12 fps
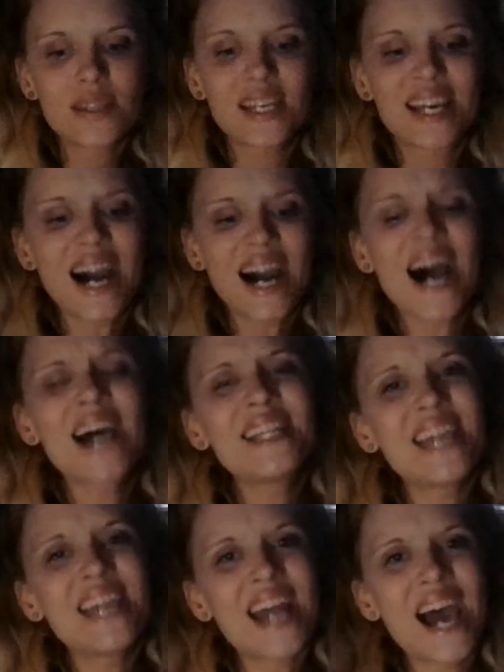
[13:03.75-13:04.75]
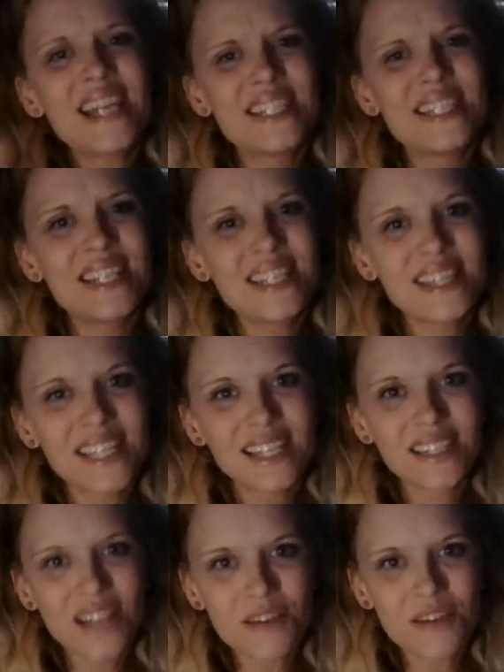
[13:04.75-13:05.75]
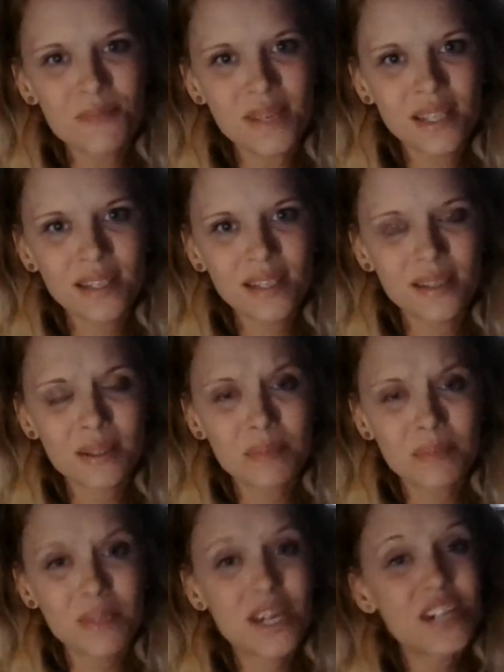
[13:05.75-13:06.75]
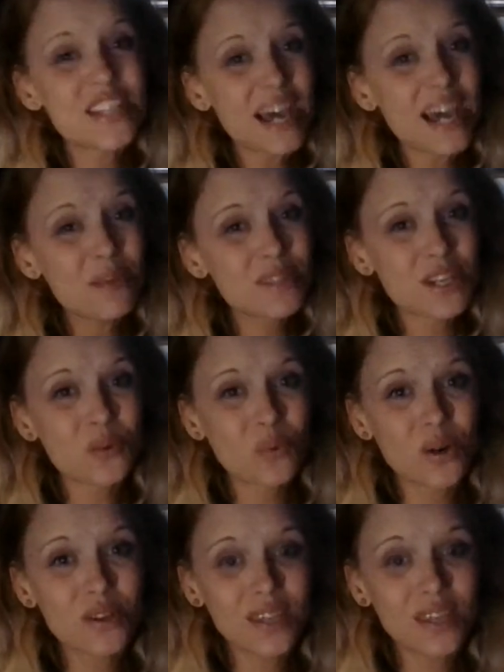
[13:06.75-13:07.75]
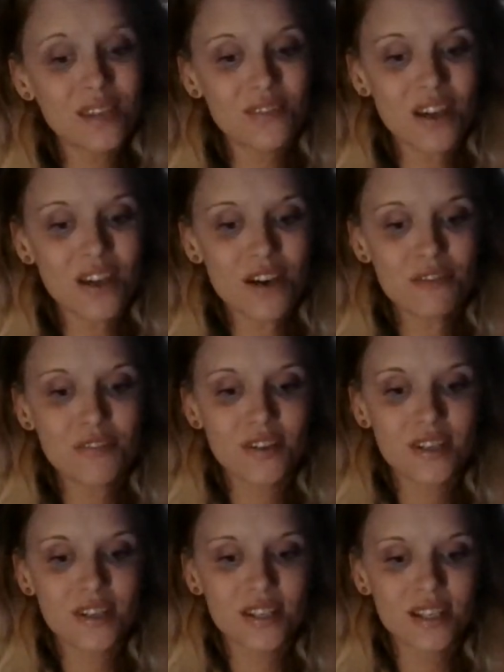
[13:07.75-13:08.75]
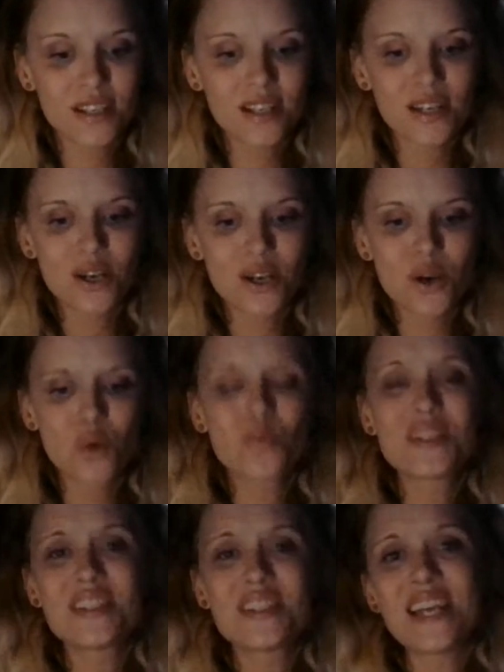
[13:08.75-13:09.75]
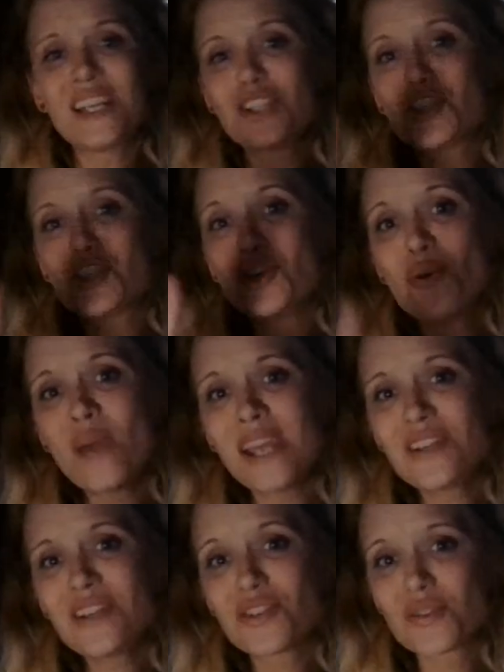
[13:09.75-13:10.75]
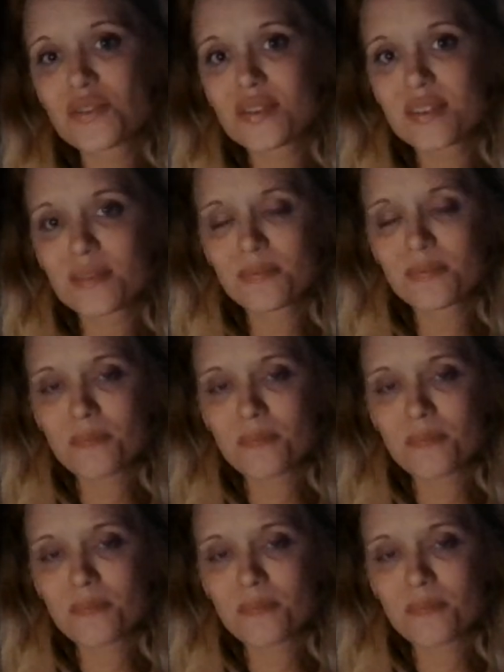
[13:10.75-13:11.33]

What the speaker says: the God that I didn't think loved me because I was unworthy of love was sending two angels,